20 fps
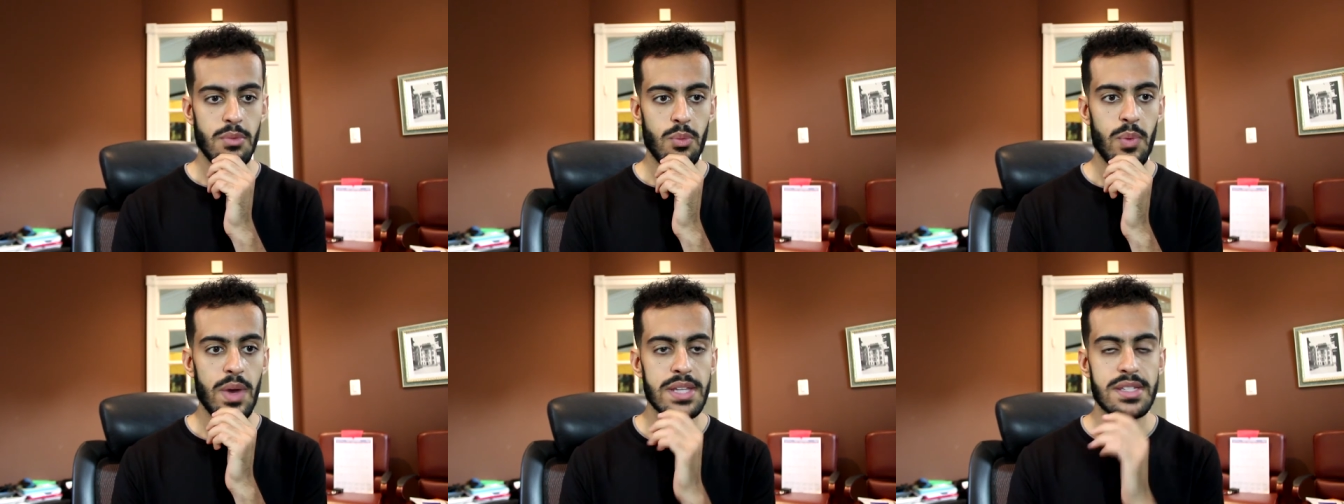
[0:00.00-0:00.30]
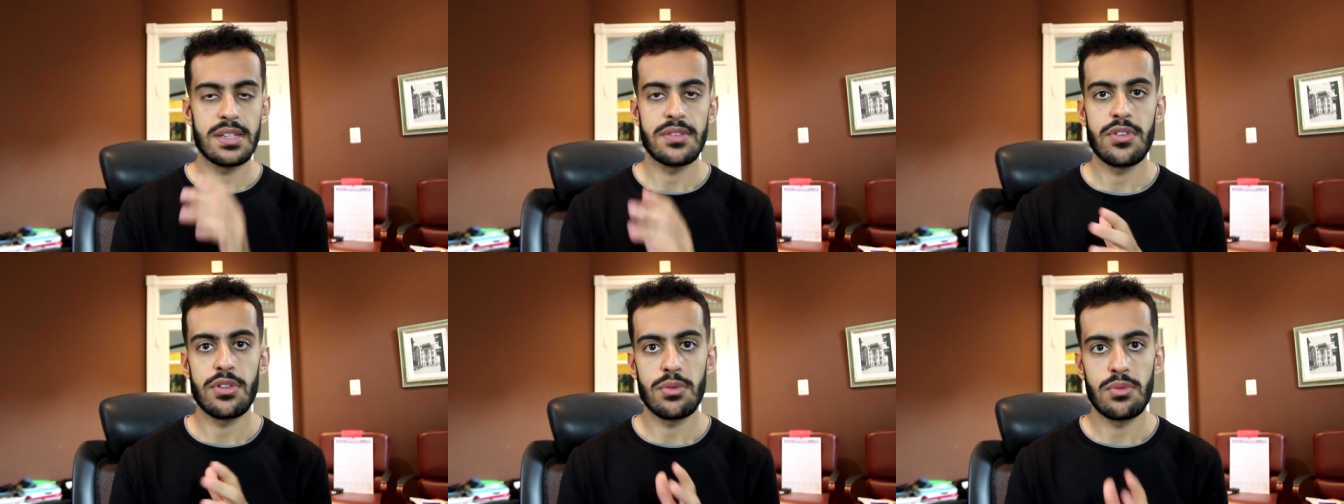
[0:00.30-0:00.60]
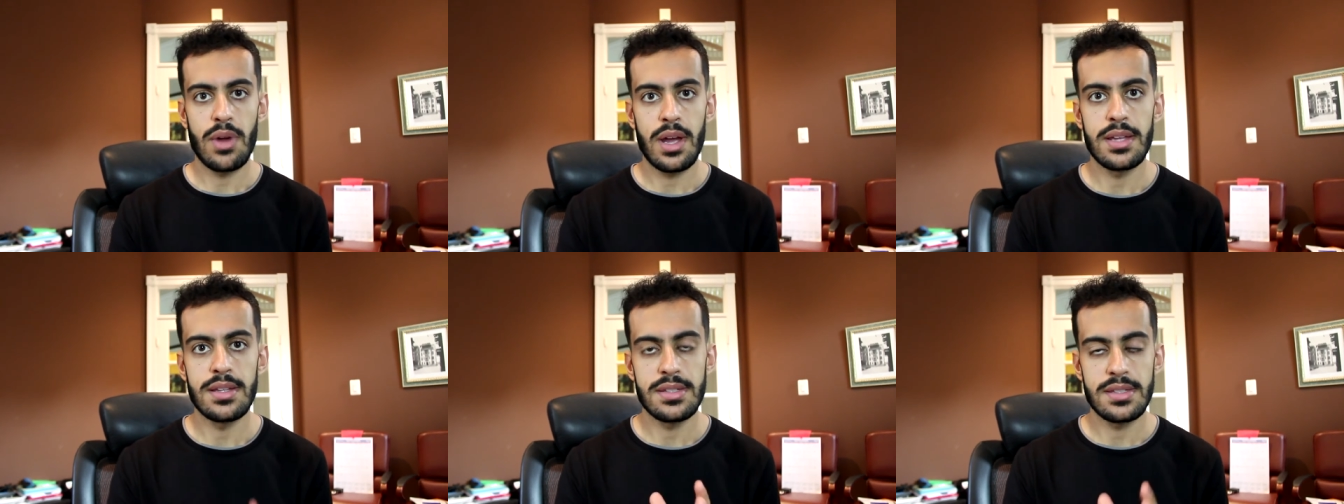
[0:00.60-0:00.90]
waiting for the
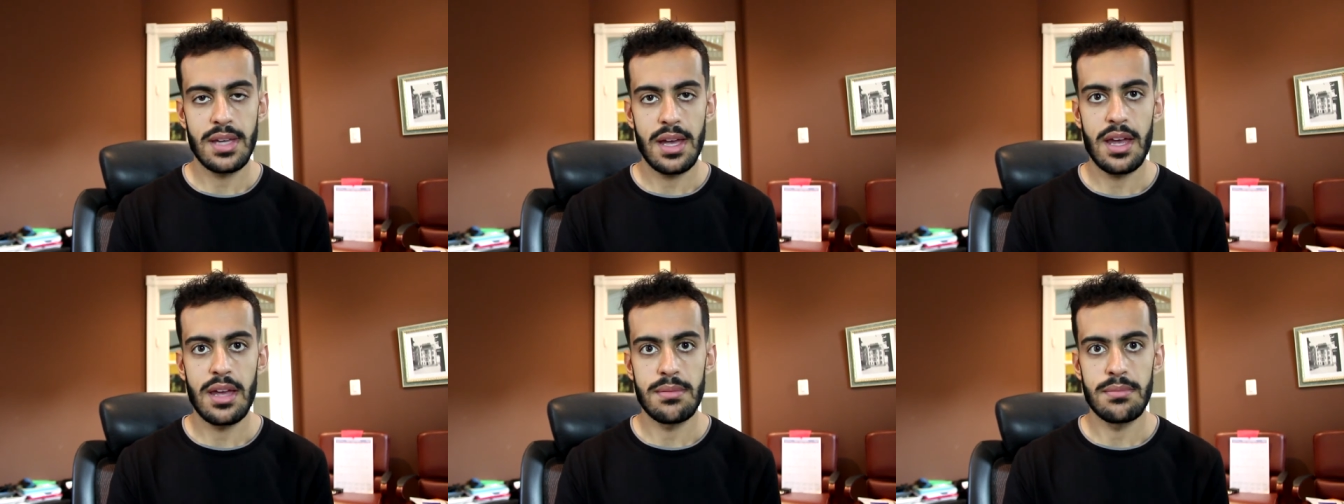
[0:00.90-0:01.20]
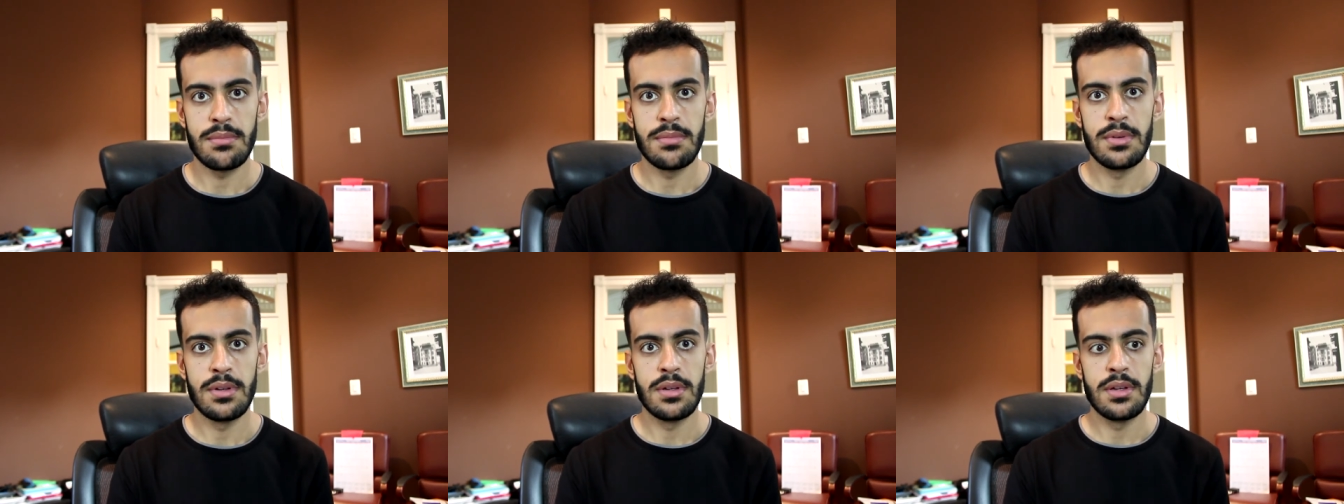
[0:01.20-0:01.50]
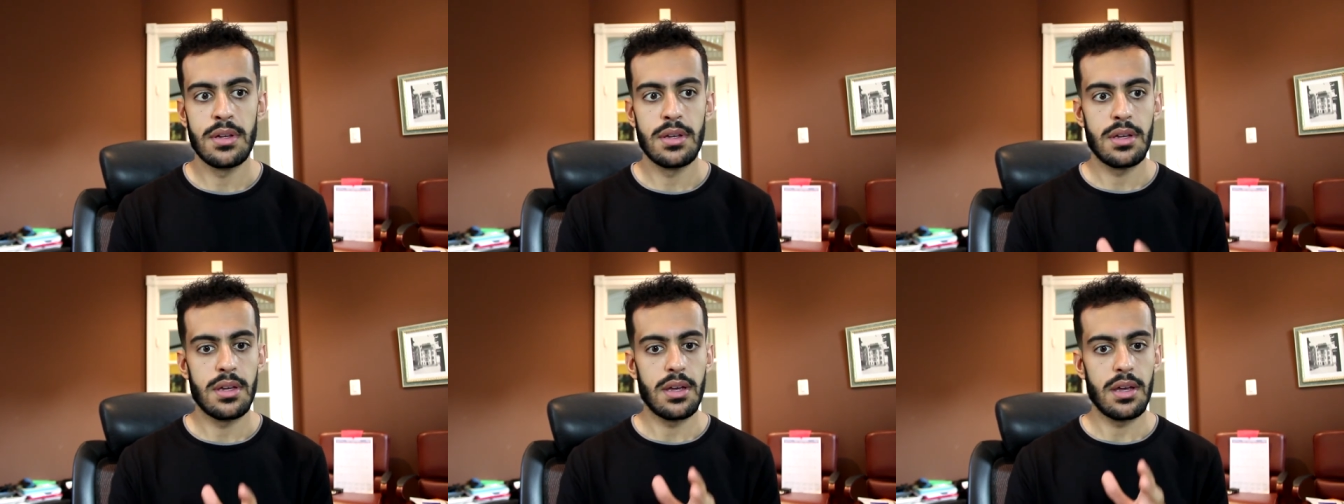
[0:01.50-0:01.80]
right time,
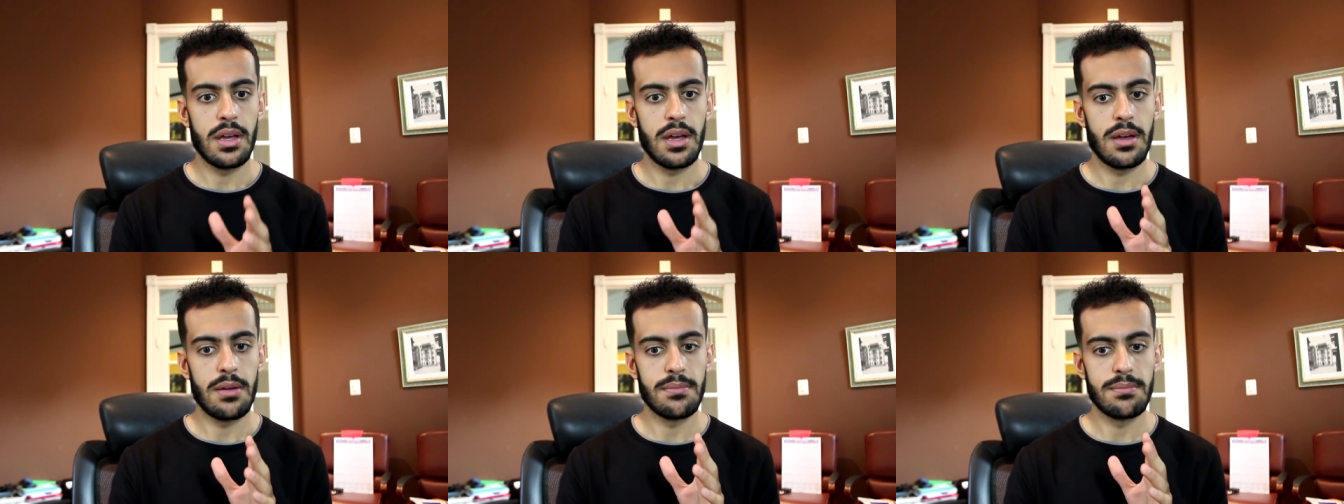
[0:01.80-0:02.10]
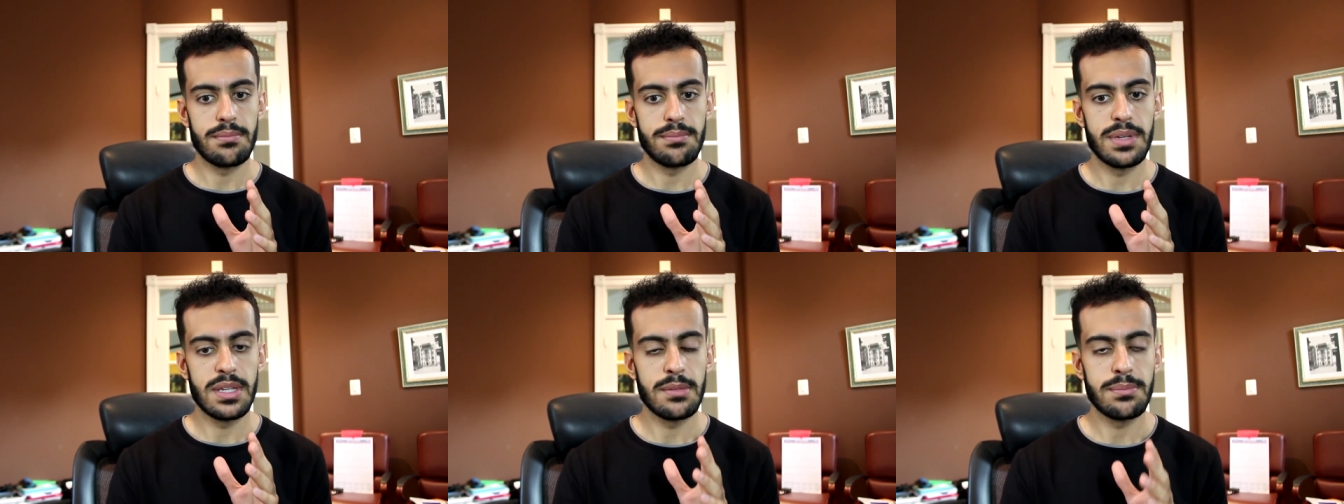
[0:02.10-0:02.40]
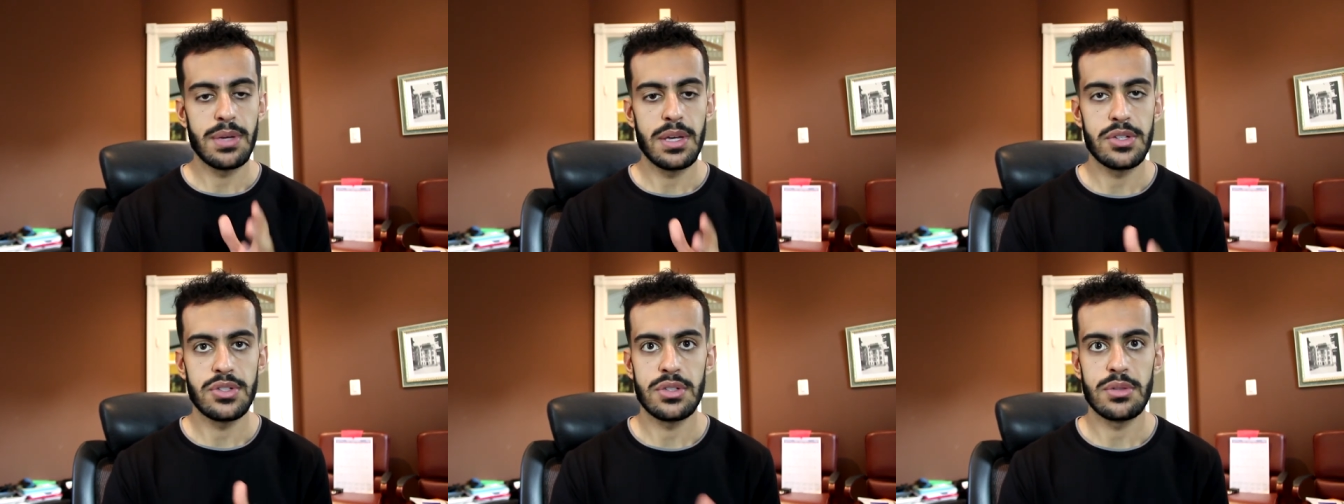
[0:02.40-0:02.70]
being
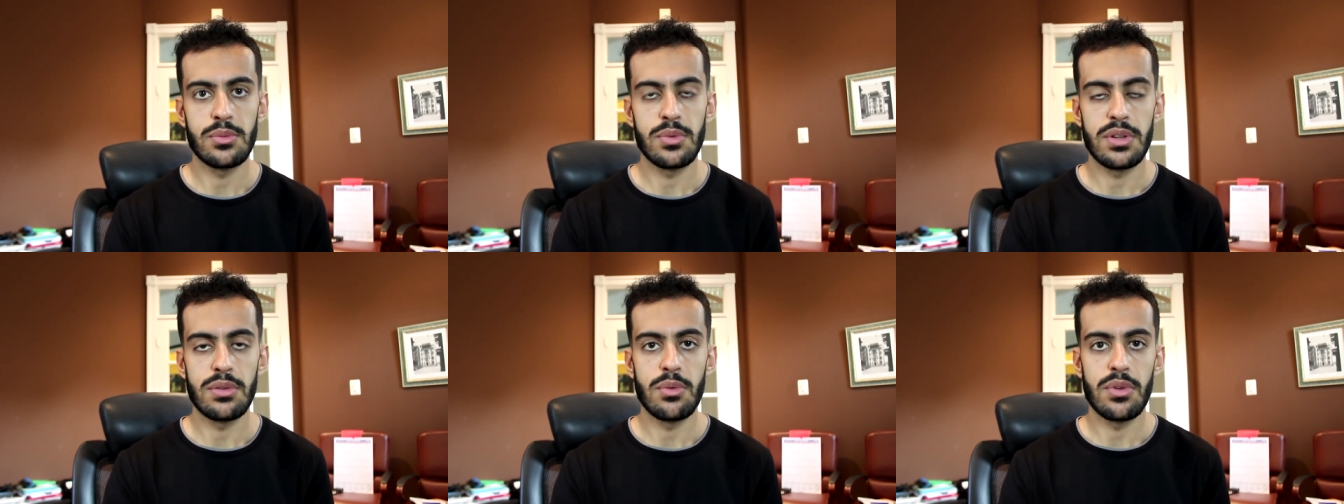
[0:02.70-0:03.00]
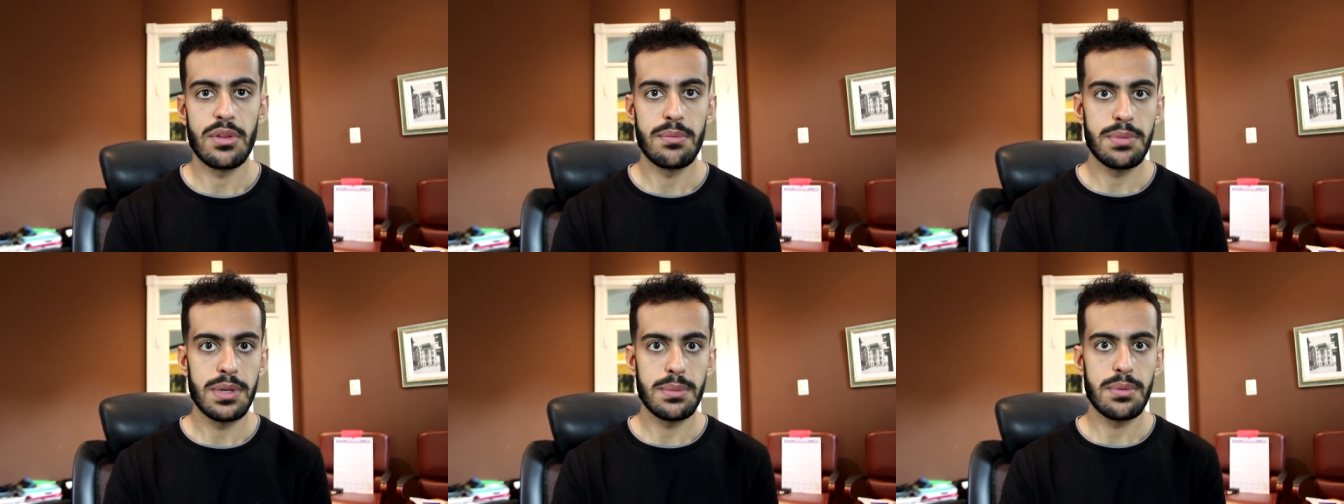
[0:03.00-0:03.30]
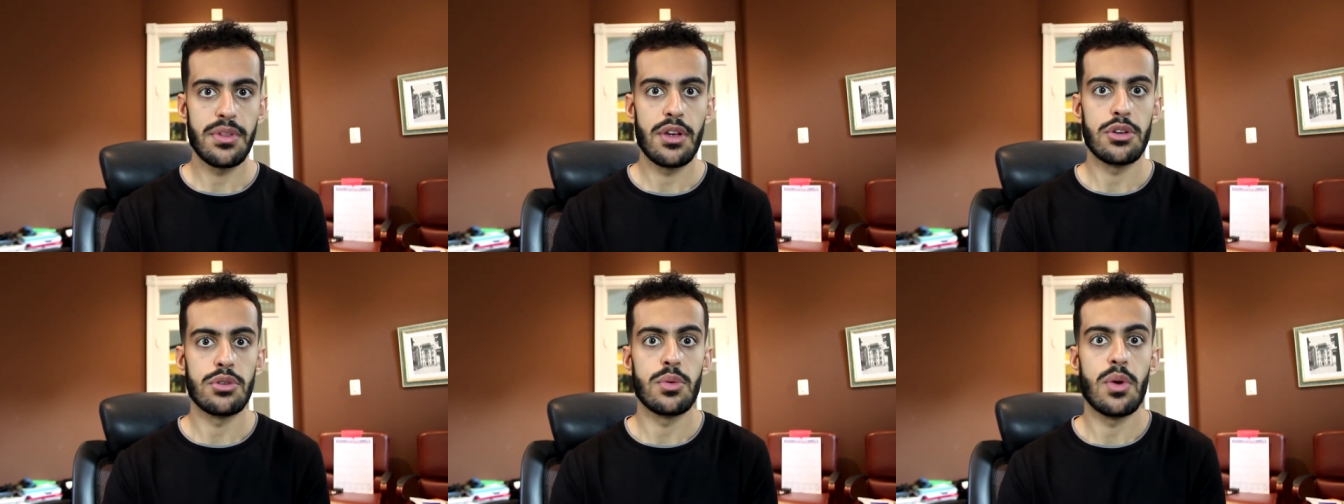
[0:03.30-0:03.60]
patient with the
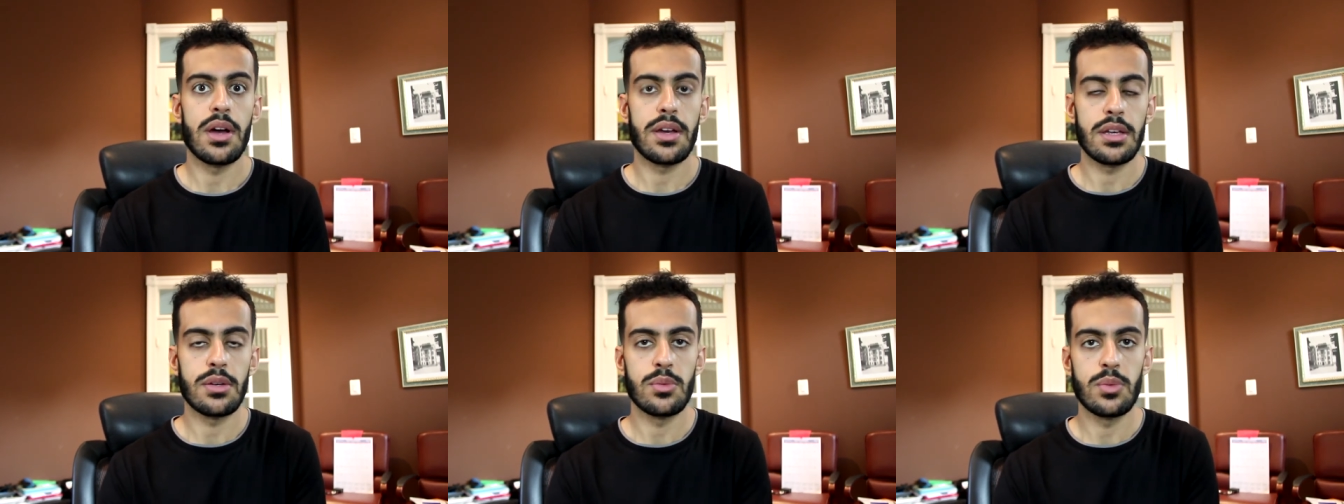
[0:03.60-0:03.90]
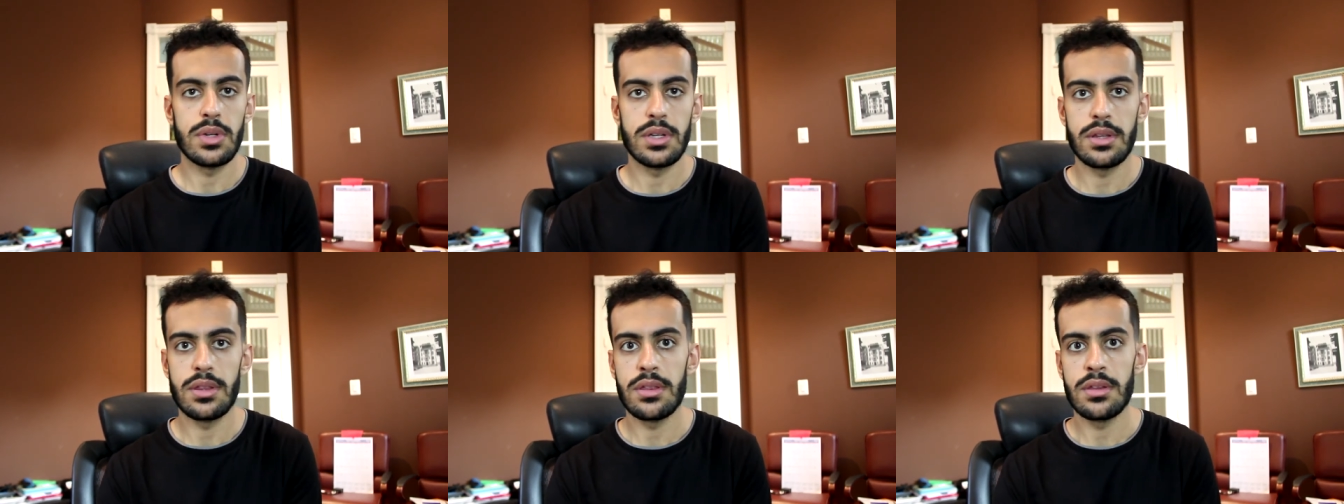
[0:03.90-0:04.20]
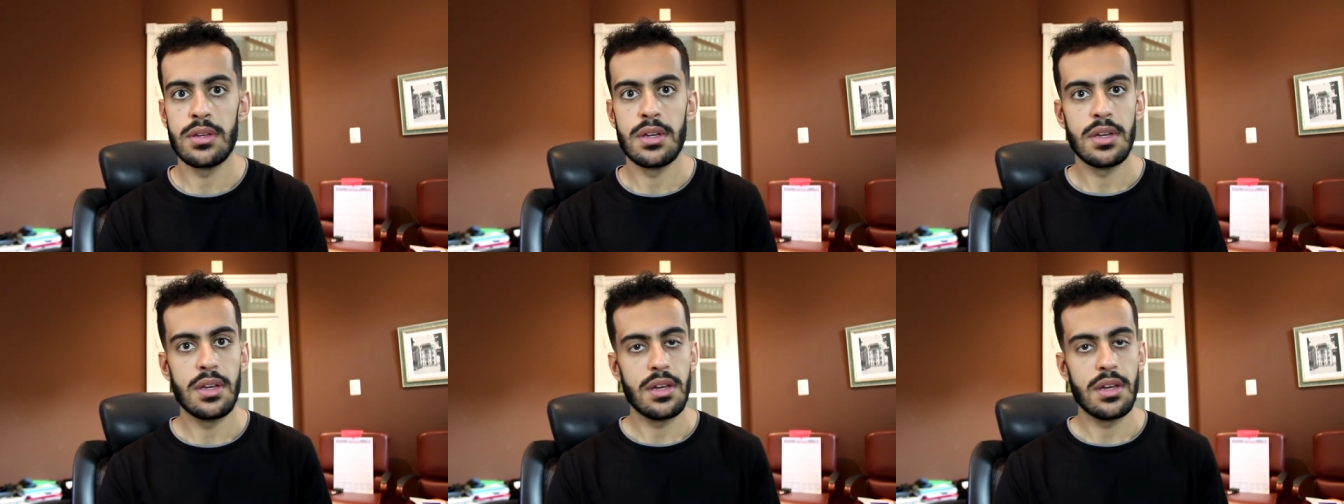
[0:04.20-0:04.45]
people that you're working with.